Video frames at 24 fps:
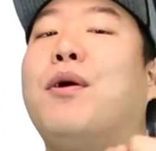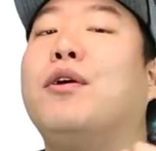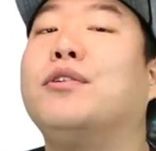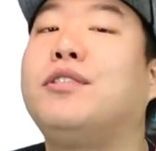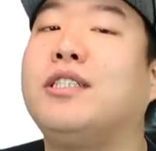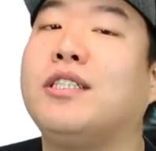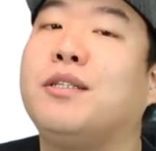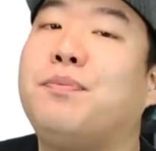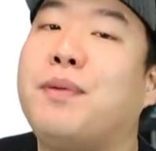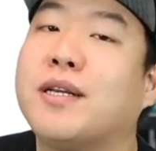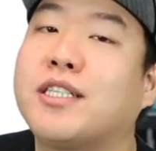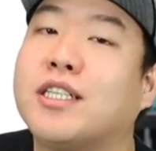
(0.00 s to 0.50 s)

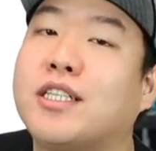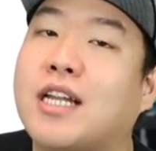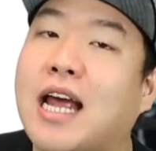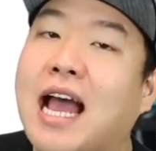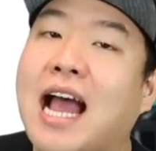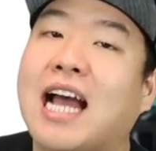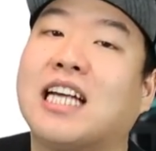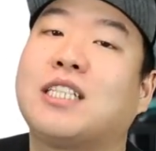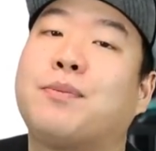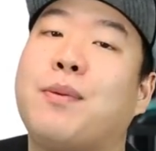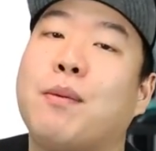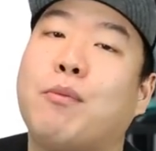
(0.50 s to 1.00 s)
posted this picture
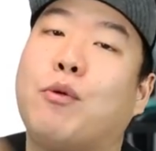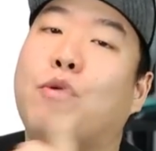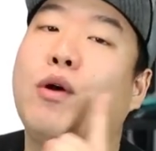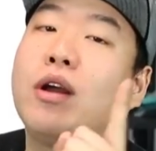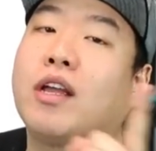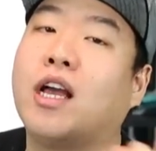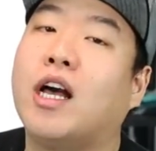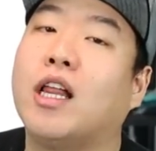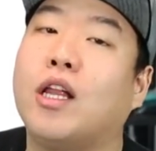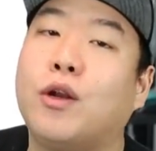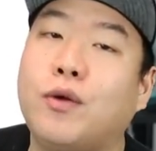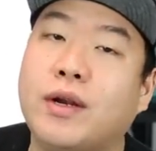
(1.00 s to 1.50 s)
to ask people
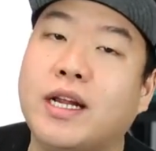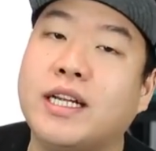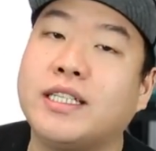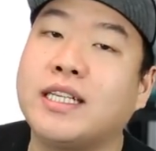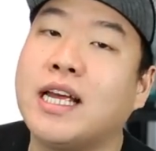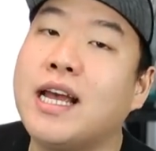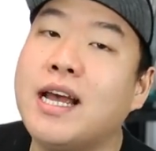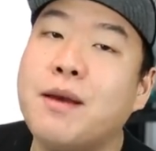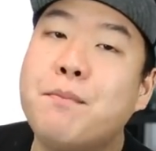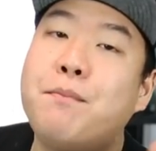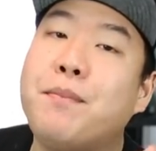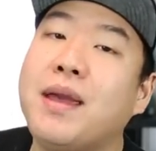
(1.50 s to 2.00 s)
what color it
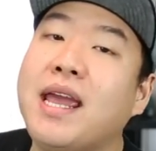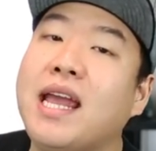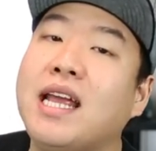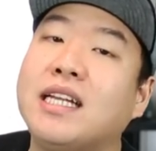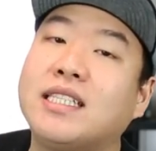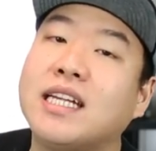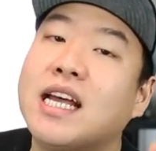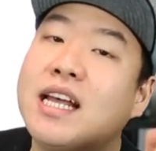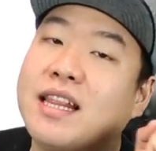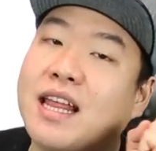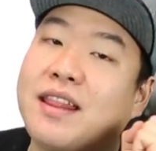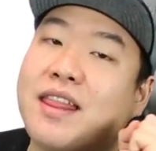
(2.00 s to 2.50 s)
is
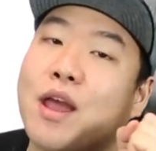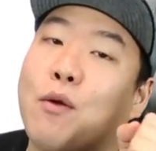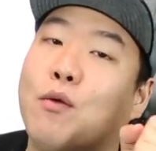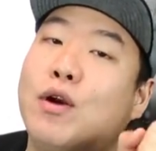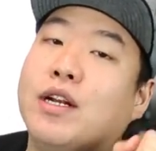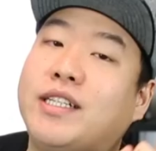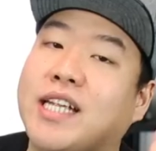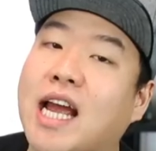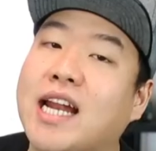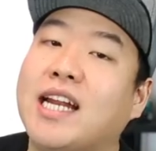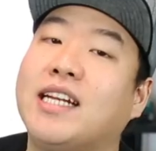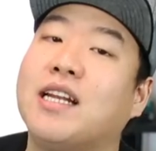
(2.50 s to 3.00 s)
means that they
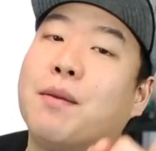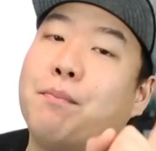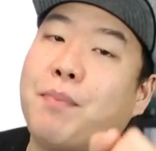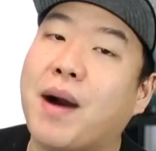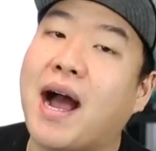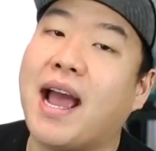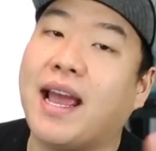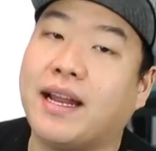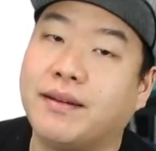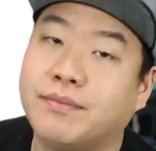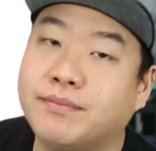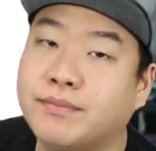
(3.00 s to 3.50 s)
were intending to
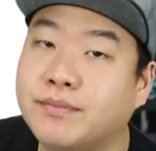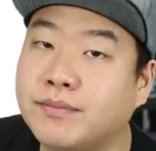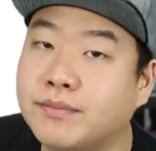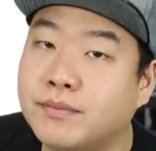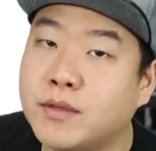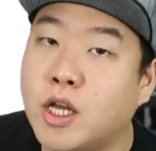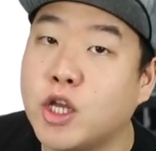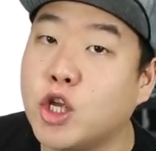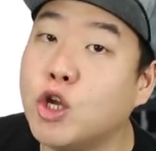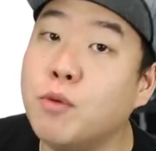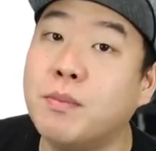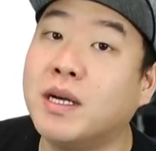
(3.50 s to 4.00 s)
buy it.
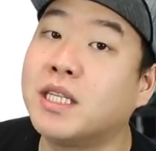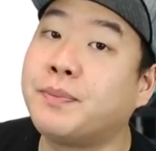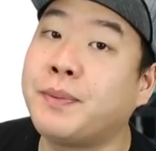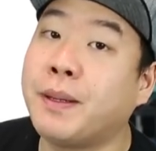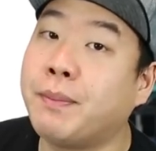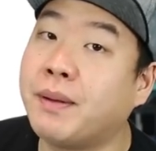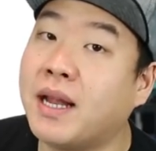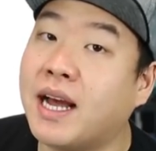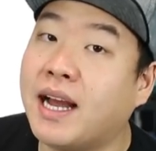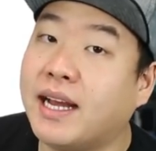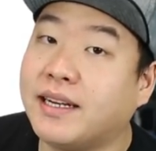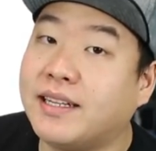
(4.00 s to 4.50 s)
You must
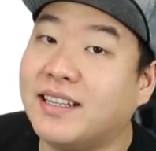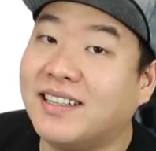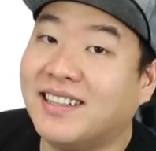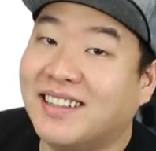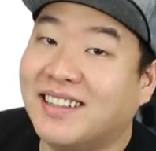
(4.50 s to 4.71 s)
be blind.